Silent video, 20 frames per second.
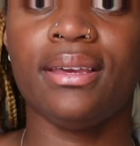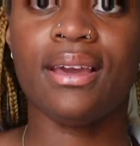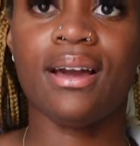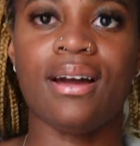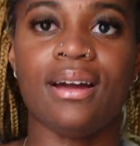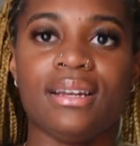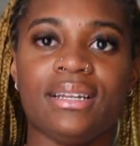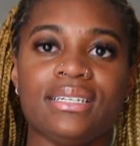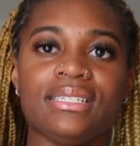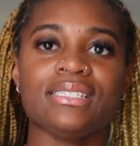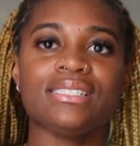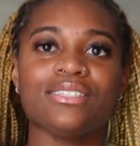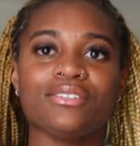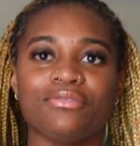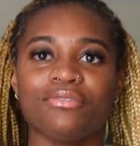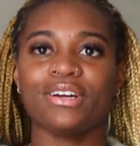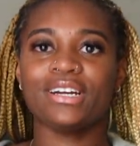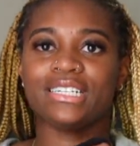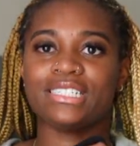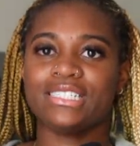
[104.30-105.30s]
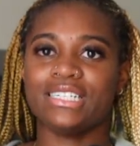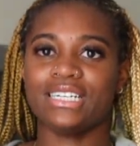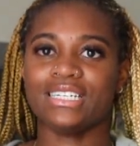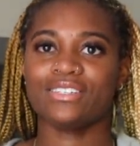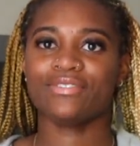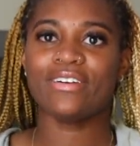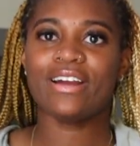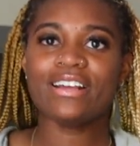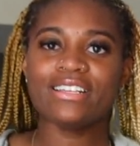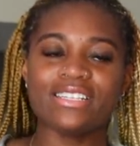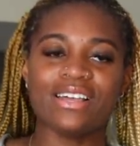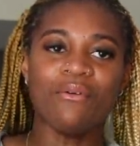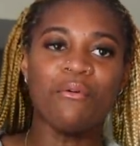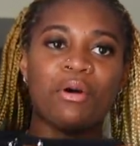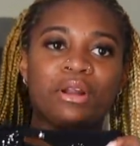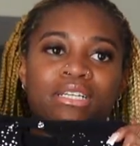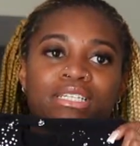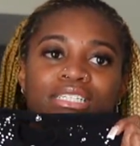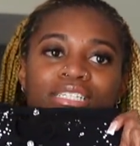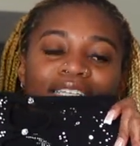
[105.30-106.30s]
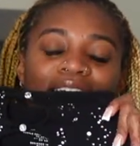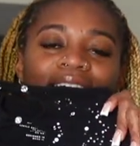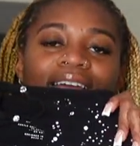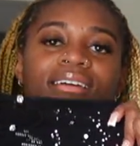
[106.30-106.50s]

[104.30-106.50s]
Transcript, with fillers: Y'all, this is the first dress. First, I wanted to show